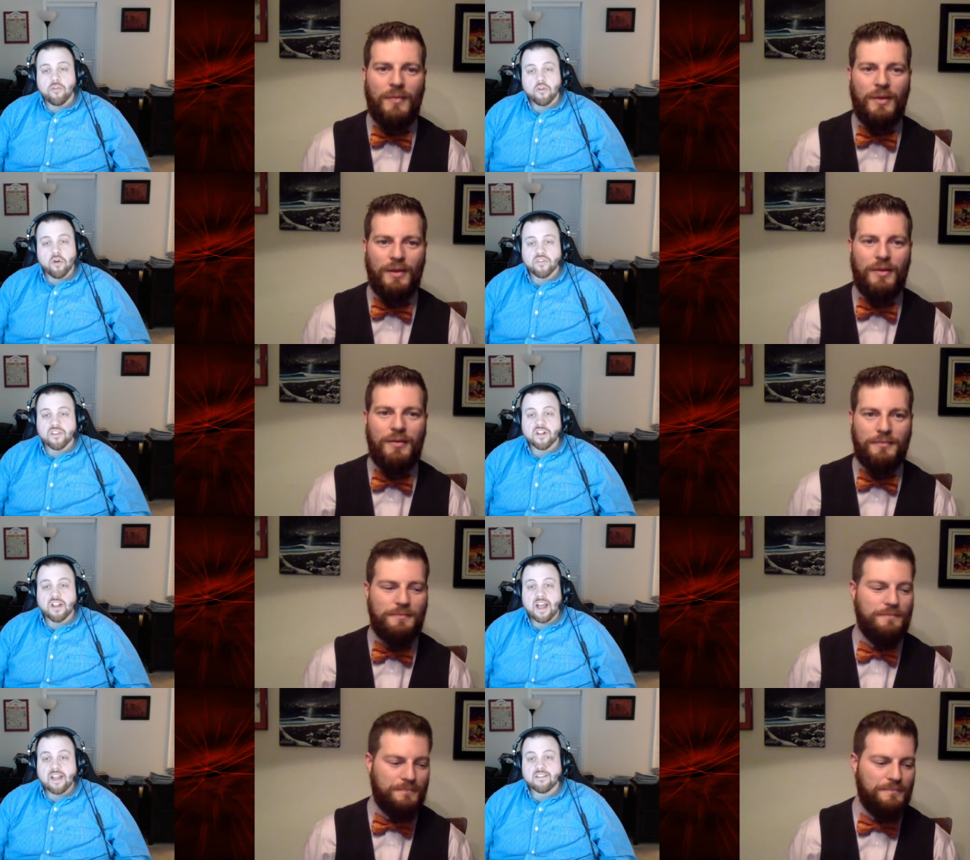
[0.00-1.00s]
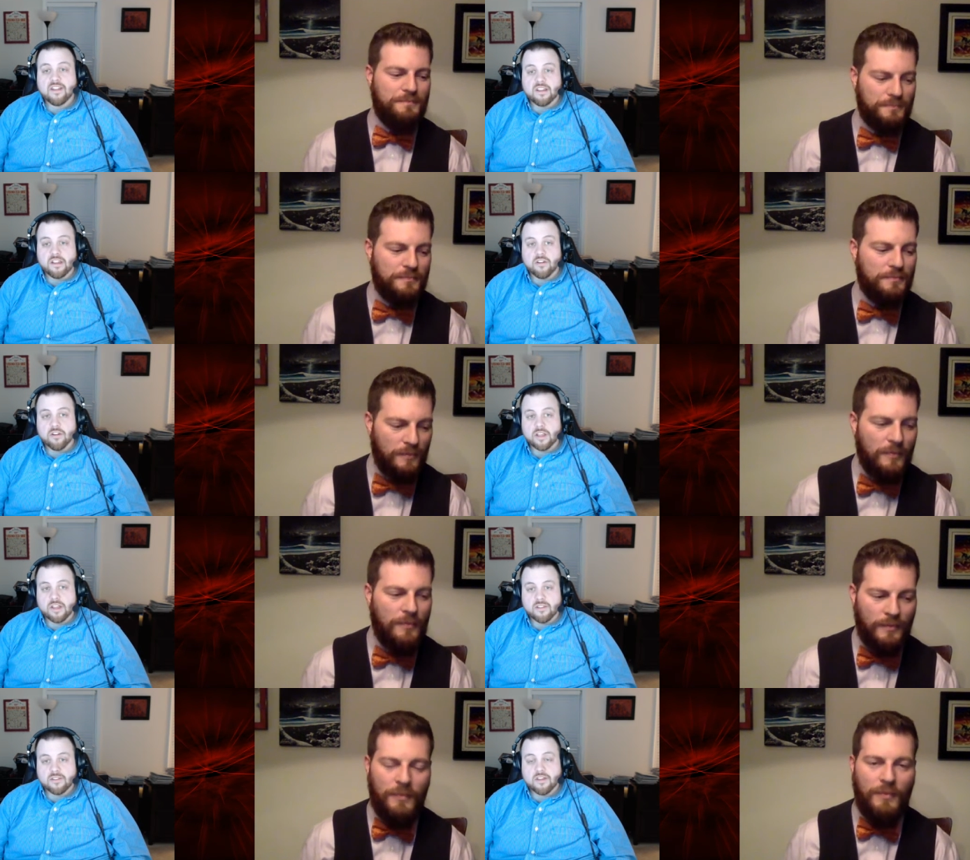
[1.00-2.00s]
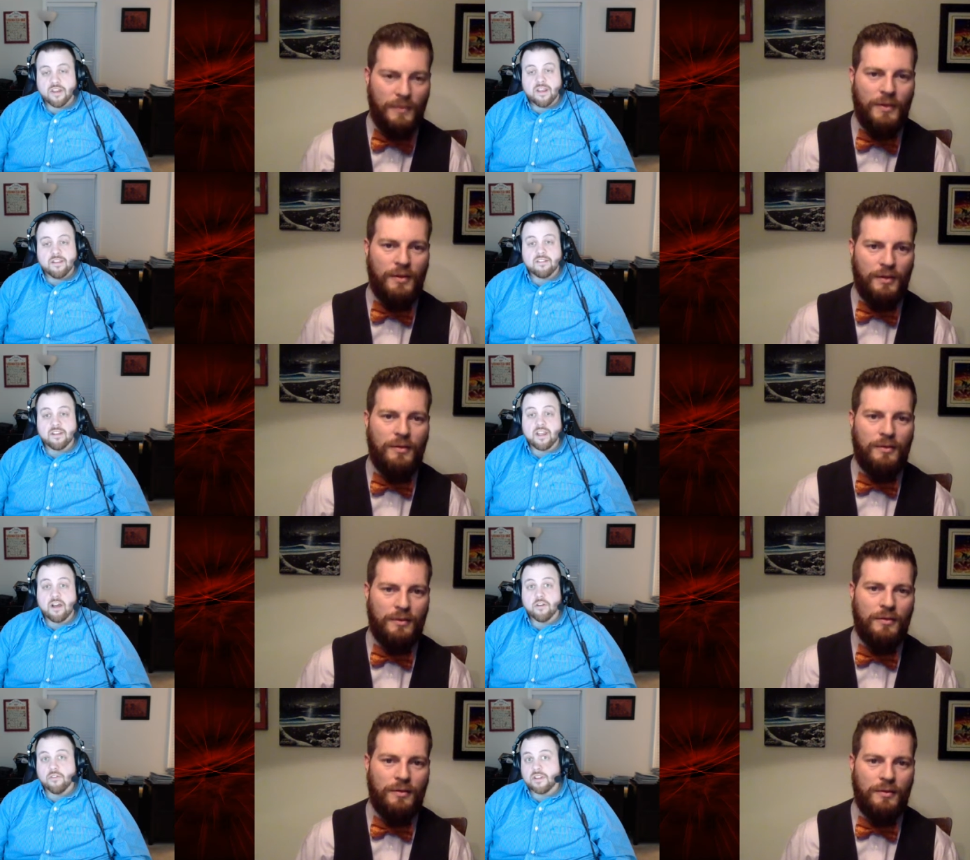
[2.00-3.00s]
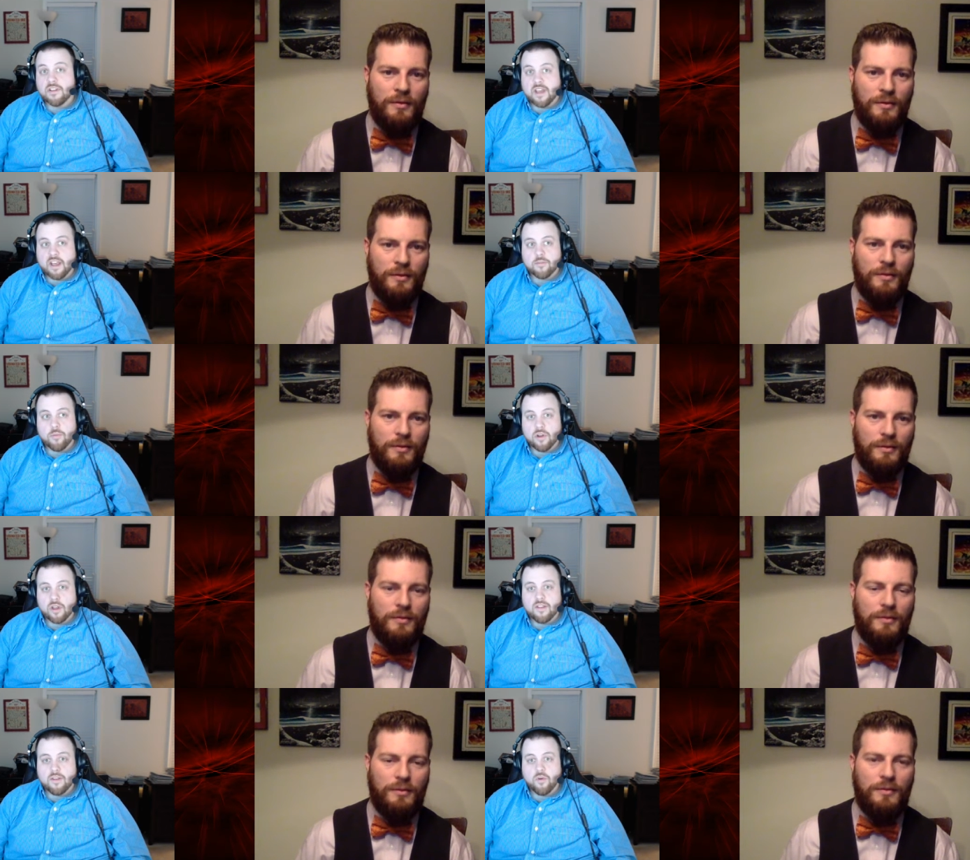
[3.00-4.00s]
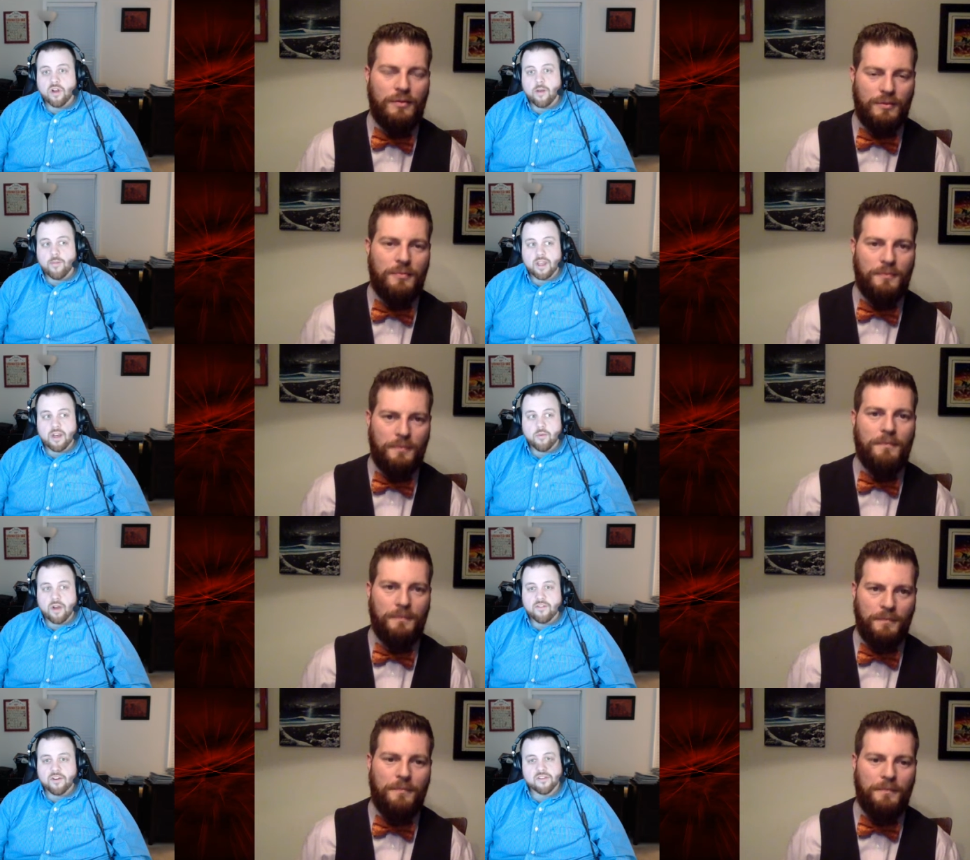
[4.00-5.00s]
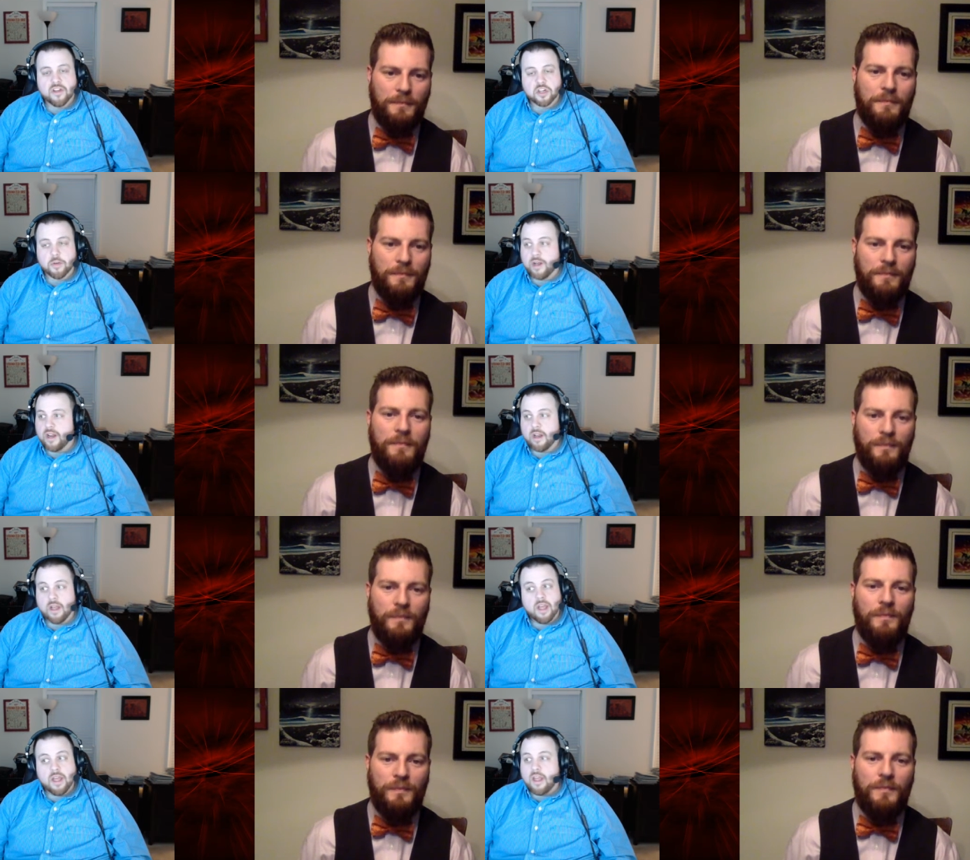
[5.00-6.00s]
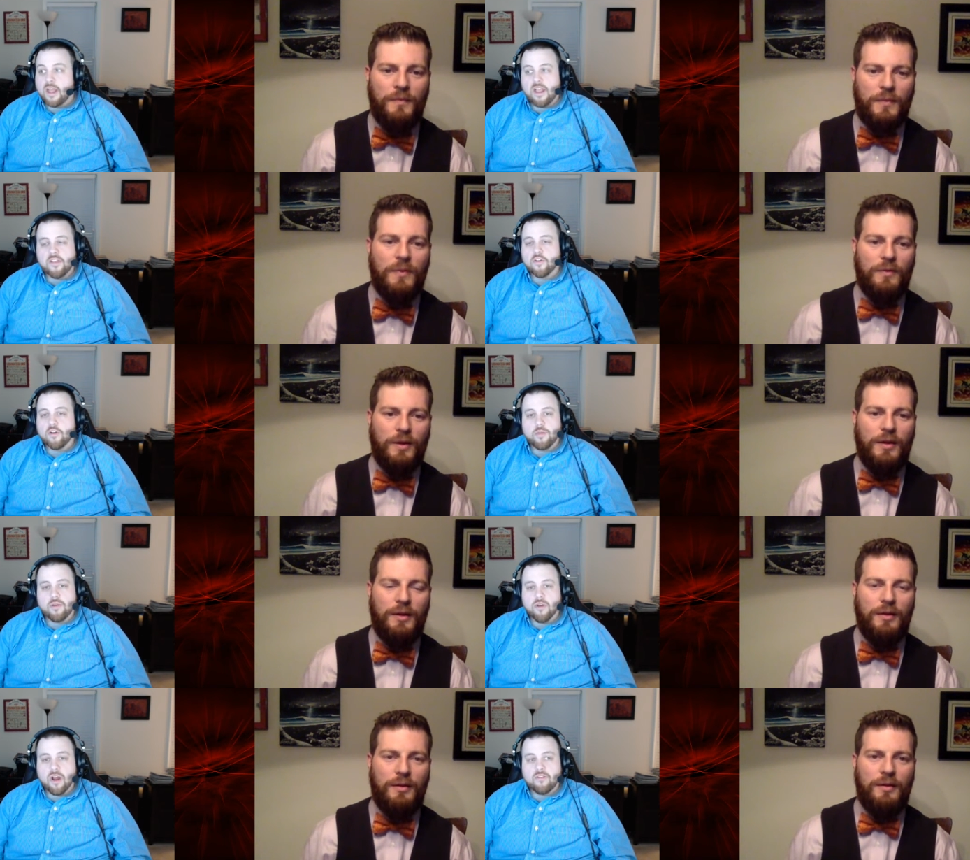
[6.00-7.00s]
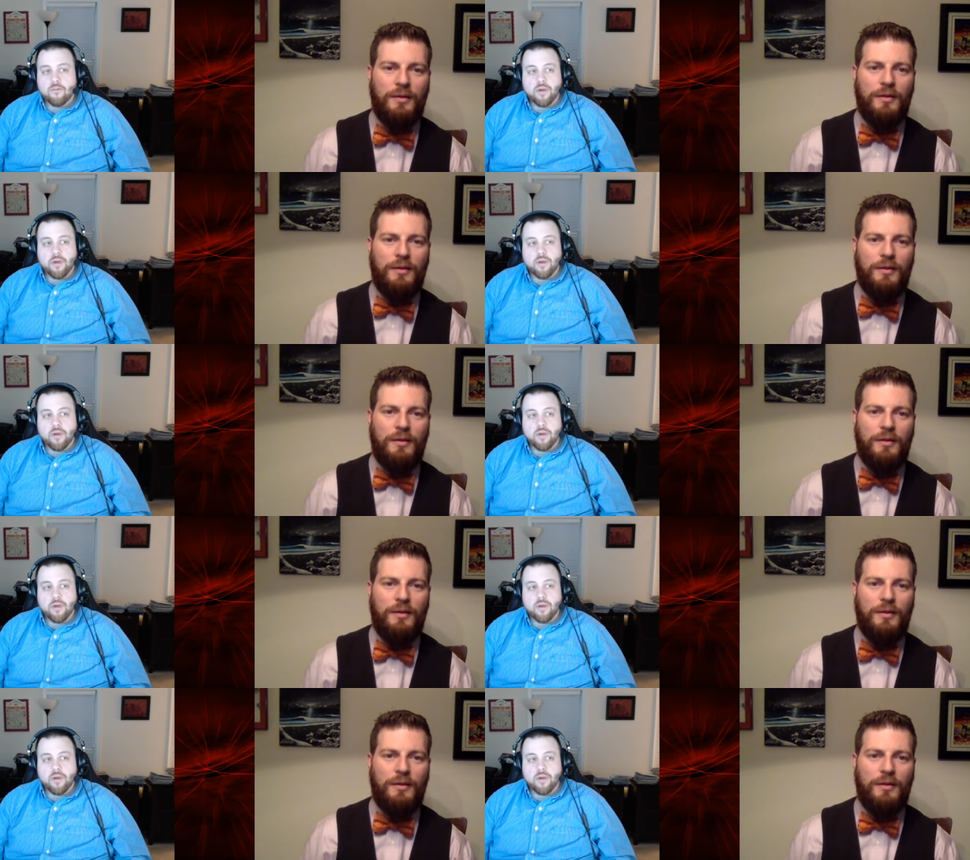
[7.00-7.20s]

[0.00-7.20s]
Speaker 1: So if it's a class that literally is sit down and read the textbook and then we'll come in and we'll have a discussion about it, it's going right. to be rough.